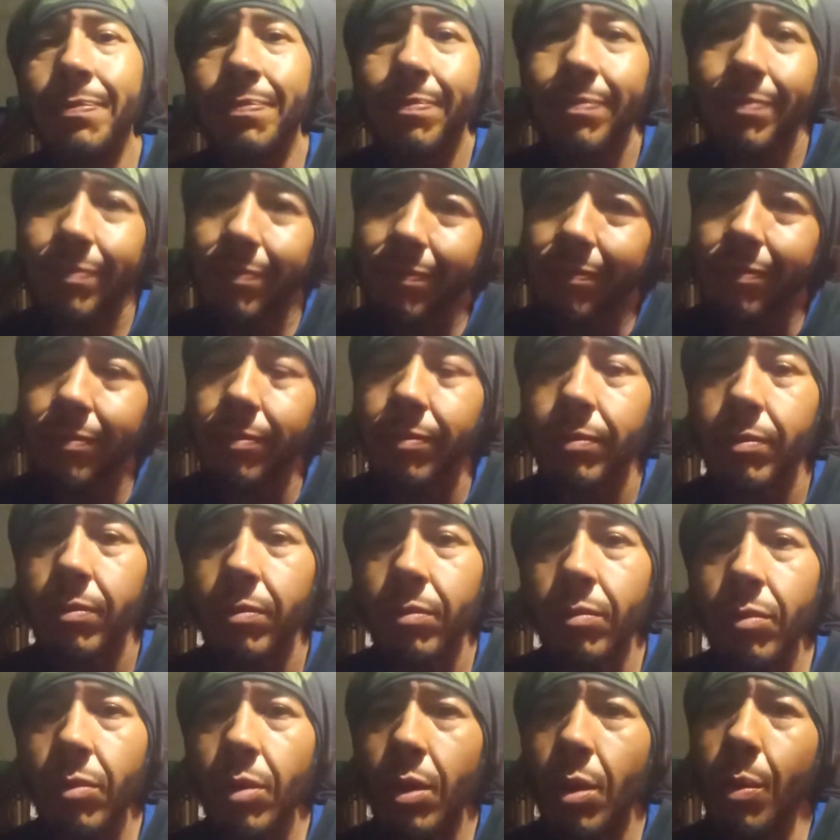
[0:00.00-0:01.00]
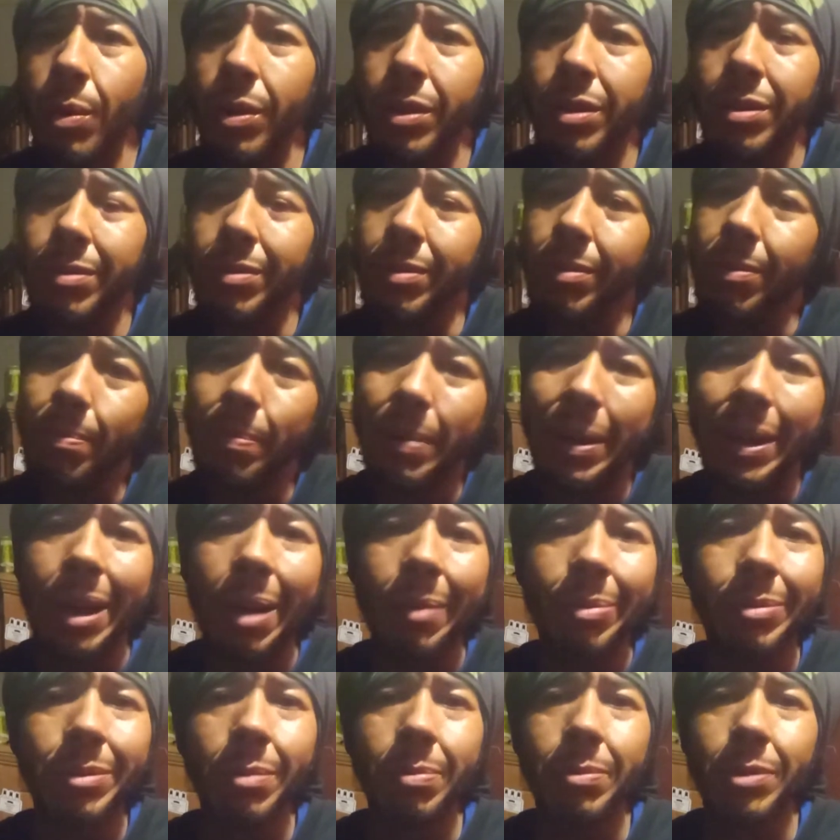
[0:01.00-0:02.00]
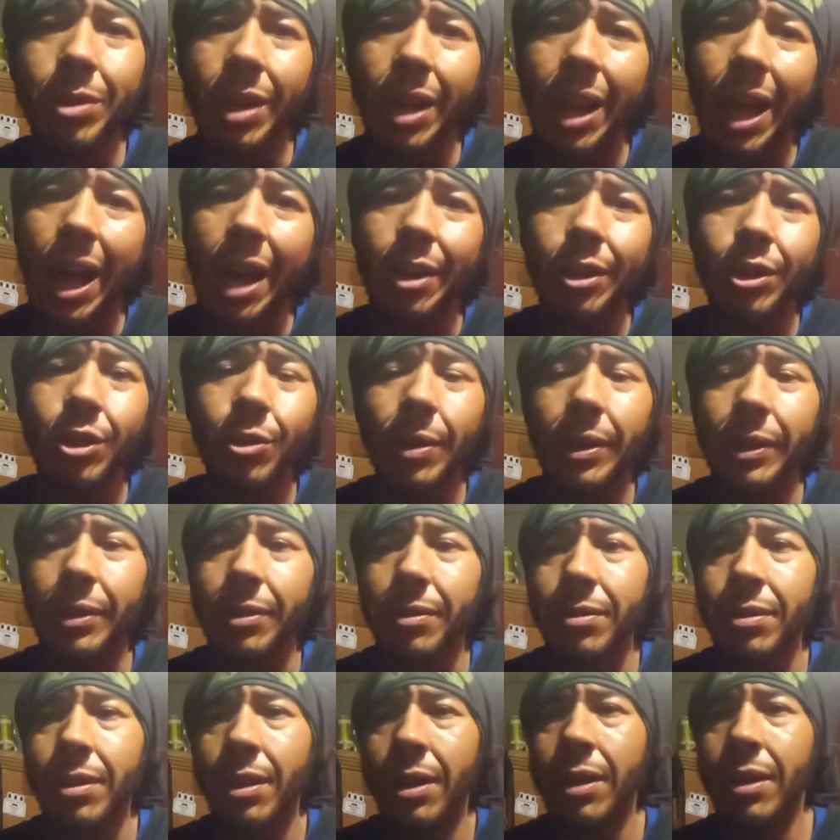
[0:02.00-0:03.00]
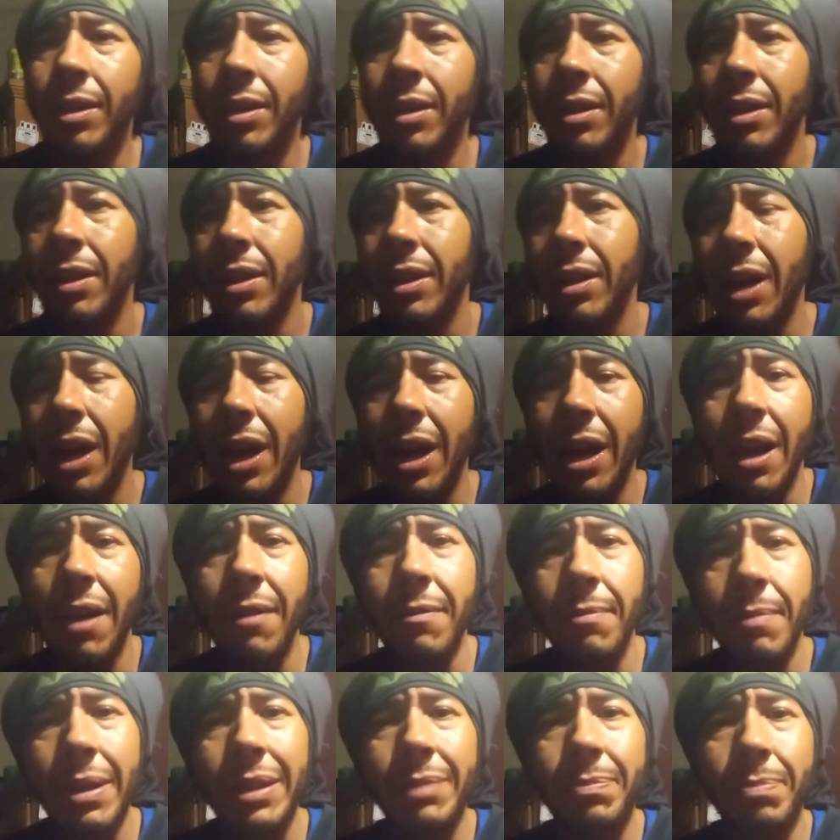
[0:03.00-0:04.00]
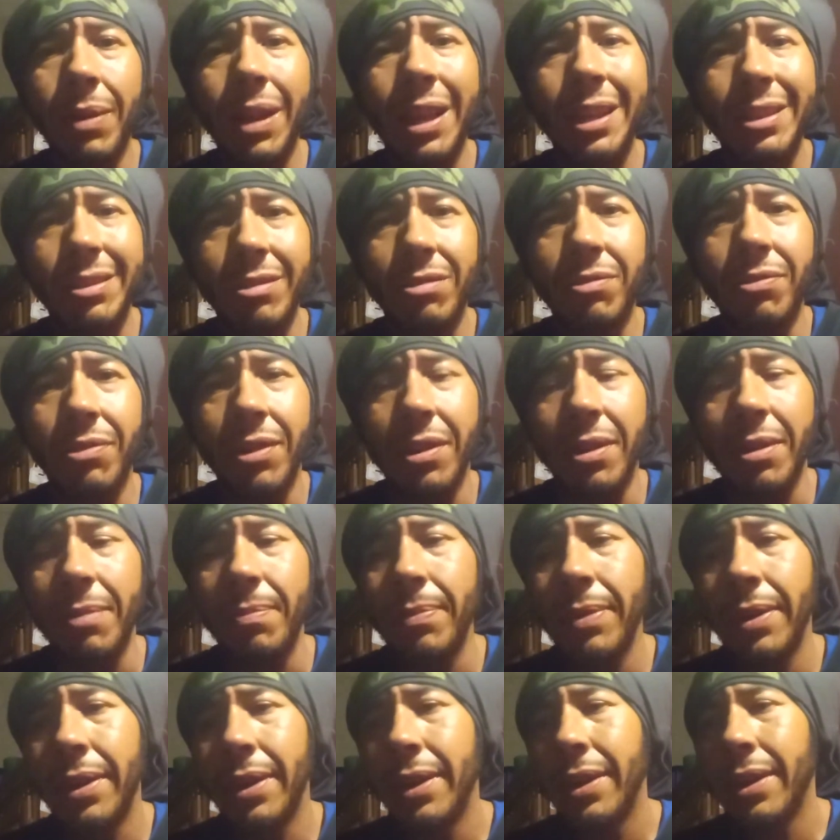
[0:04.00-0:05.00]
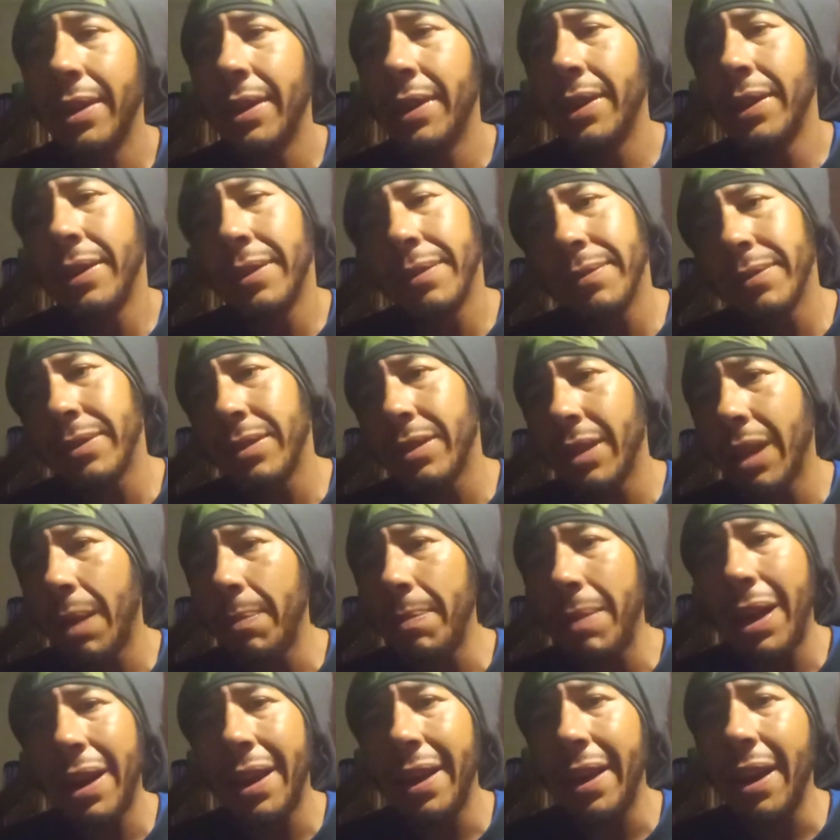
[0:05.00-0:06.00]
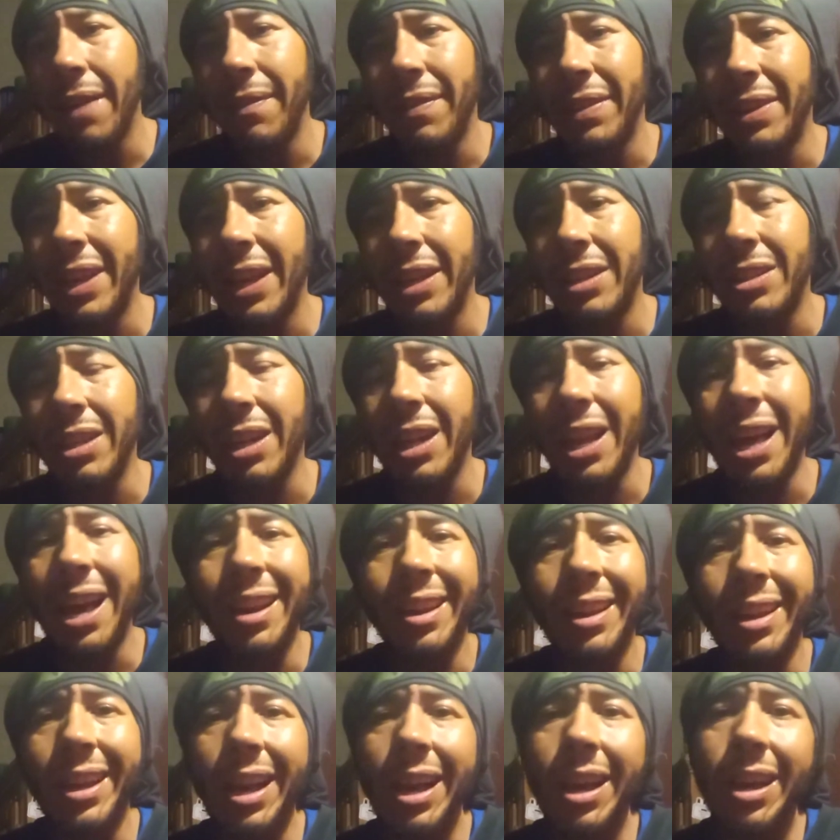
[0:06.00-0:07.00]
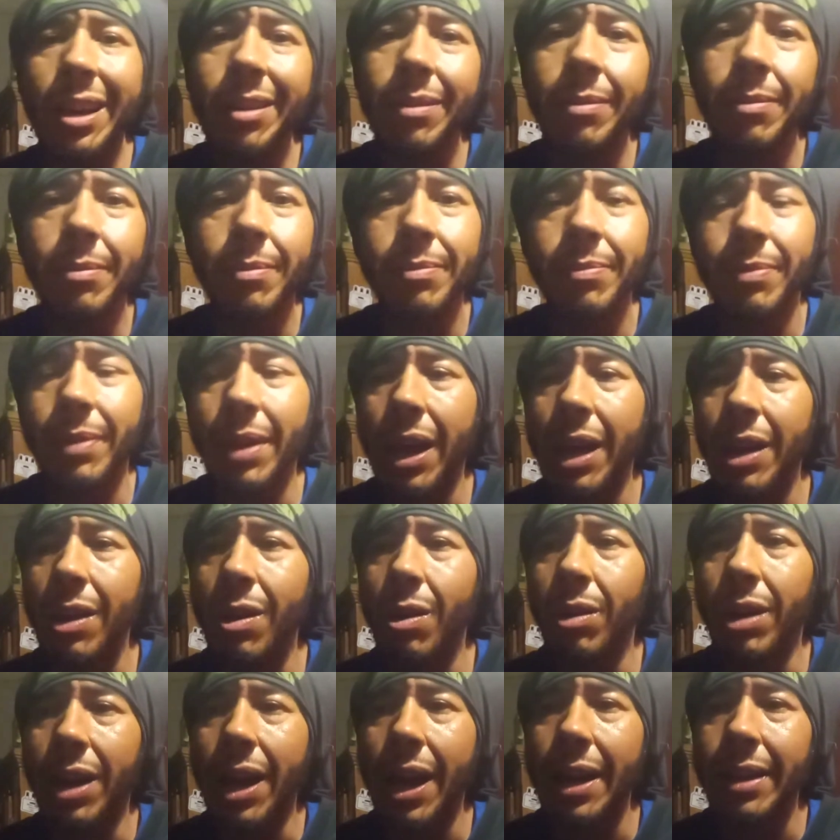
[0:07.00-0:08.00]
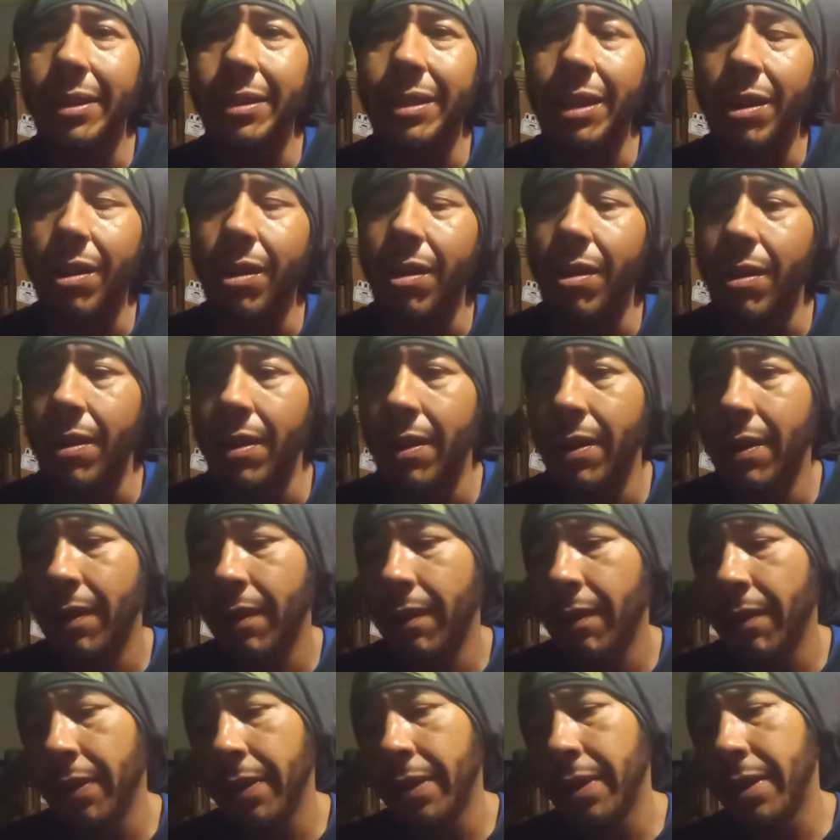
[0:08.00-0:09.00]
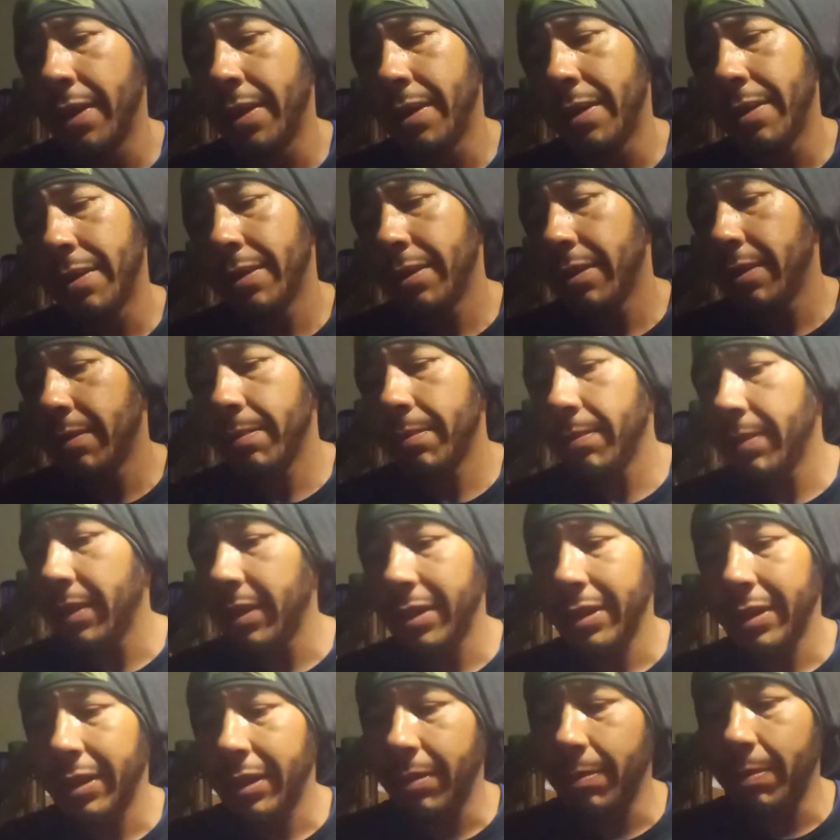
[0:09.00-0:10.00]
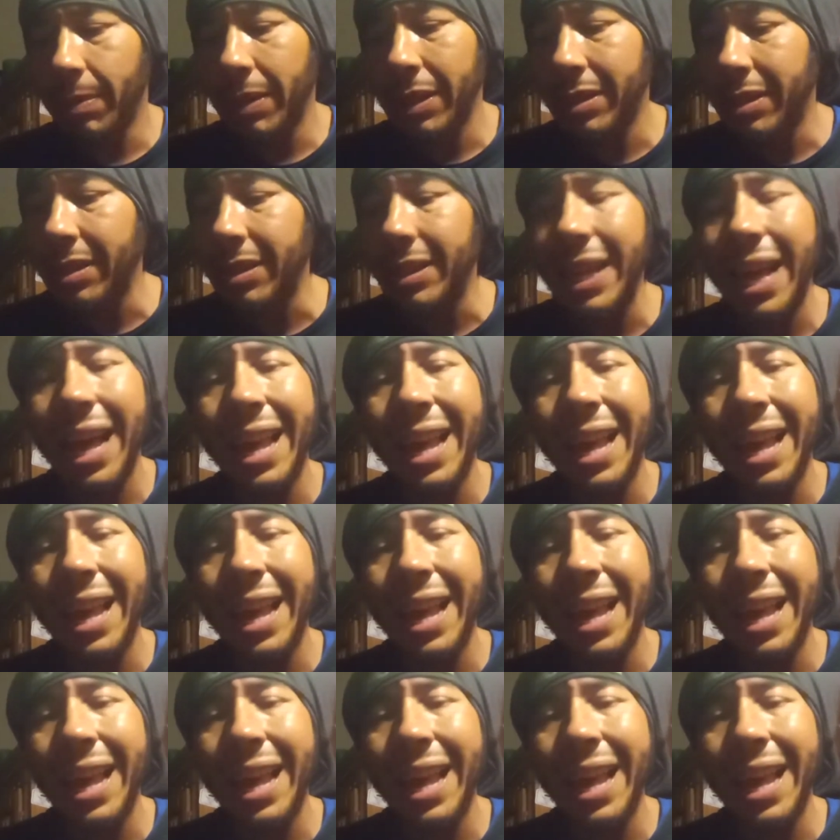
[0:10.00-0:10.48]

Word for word: Which big ups to chelada drinkers. I have my places for them. I'm not an everyday chelada guy. I know guys that are. This is not like that though.